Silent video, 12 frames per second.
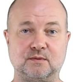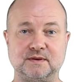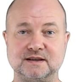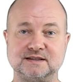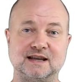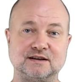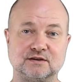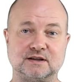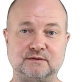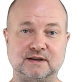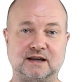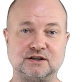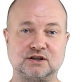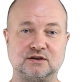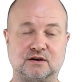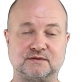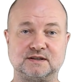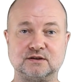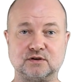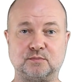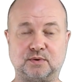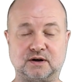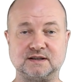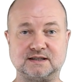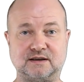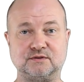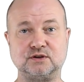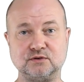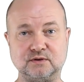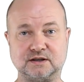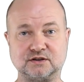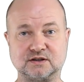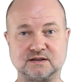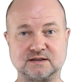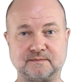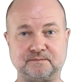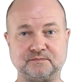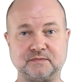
with a standard deviation of 0.72 inches.